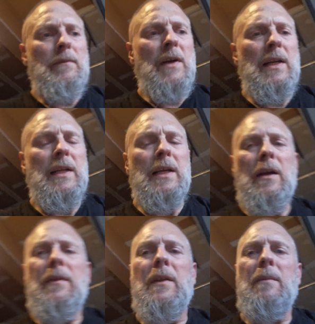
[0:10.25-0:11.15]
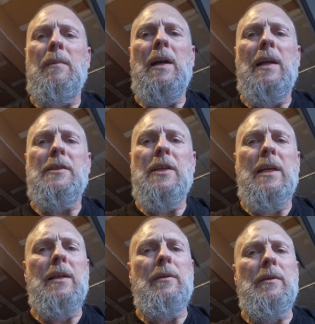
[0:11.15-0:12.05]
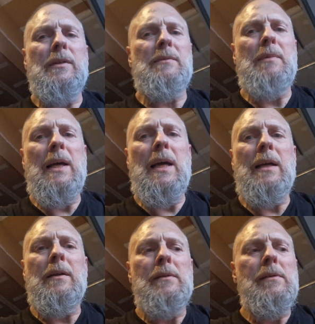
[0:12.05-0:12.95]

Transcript: finding out that my channel is back